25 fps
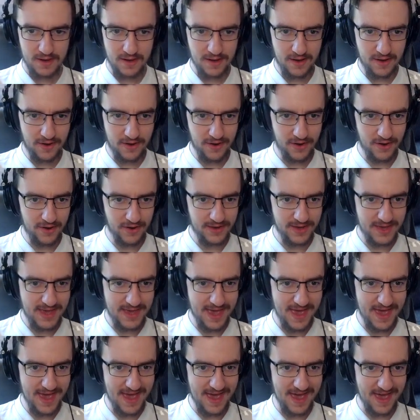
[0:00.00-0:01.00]
Oh
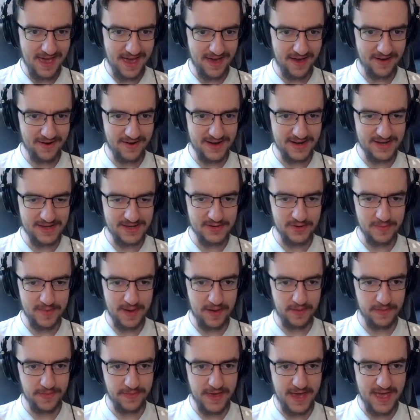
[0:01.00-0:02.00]
yeah, alright, to
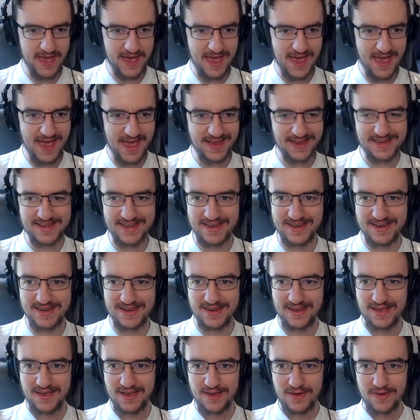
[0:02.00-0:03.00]
about there, excellent.
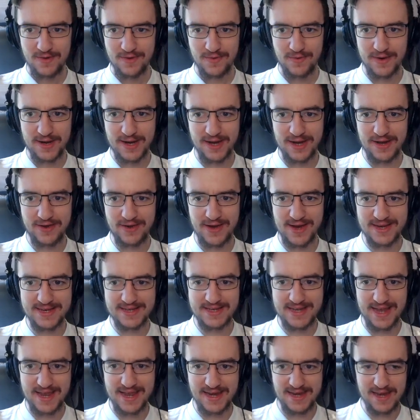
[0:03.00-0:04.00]
We're going to
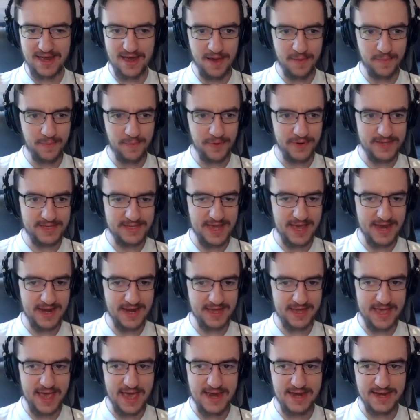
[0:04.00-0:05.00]
extend it upwards yet
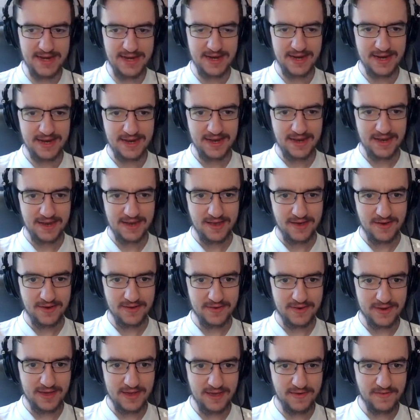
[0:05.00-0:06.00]
again.
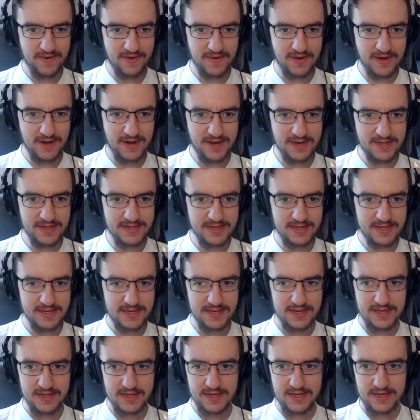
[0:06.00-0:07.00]
Okay, very nice.
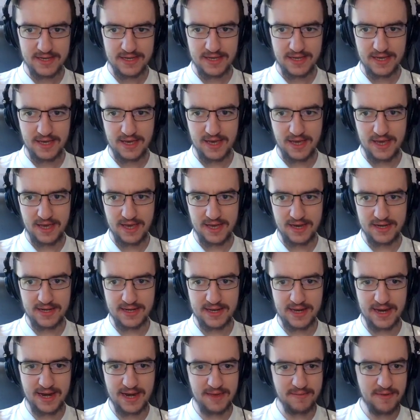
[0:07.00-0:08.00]
And
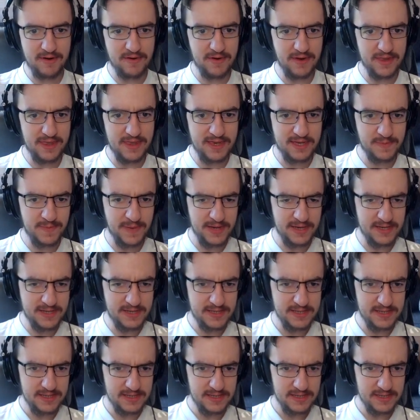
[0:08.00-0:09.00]
can I mirror this
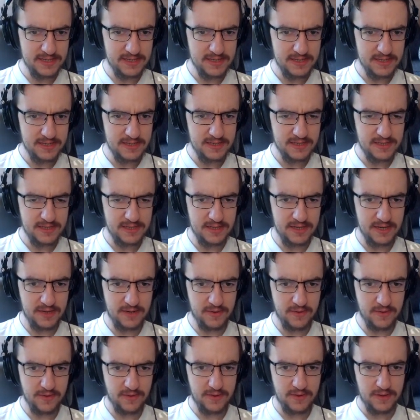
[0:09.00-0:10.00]
piece?
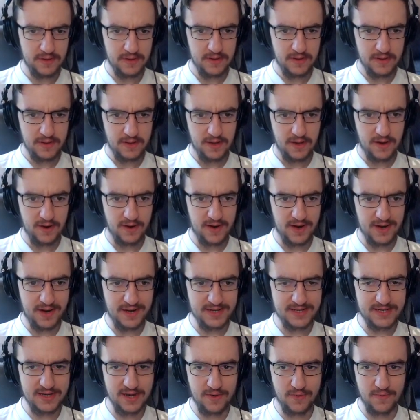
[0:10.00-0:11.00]
No.
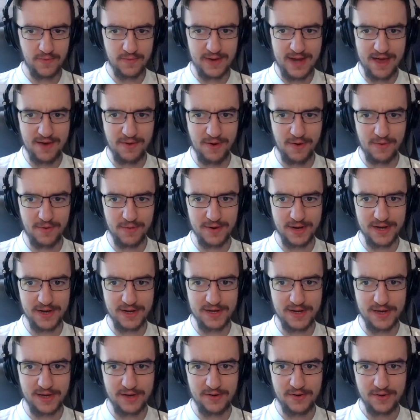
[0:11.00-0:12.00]
Alright, so now what we're
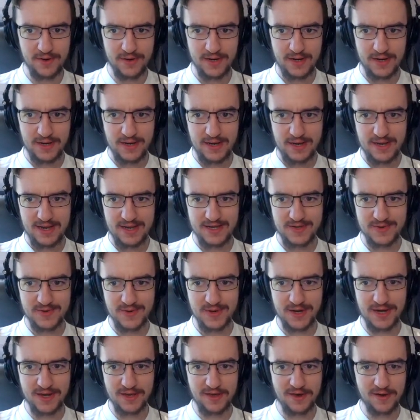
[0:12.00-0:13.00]
going to do is we're
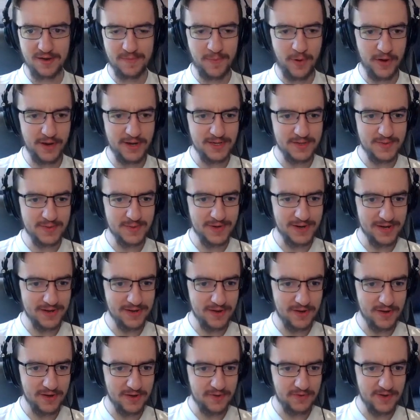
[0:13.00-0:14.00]
going to go to points, we're going to
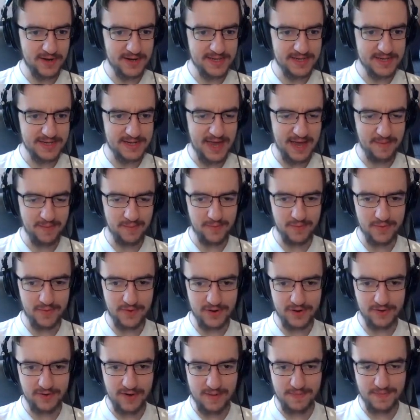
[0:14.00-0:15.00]
go to grid snap, we're
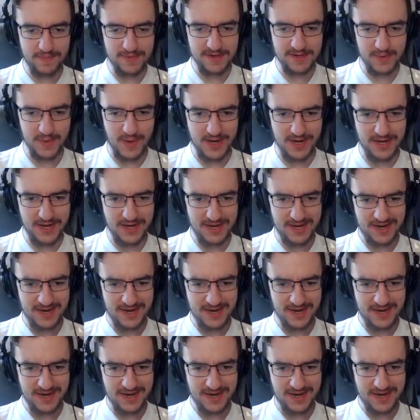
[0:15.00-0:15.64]
going to grab this one,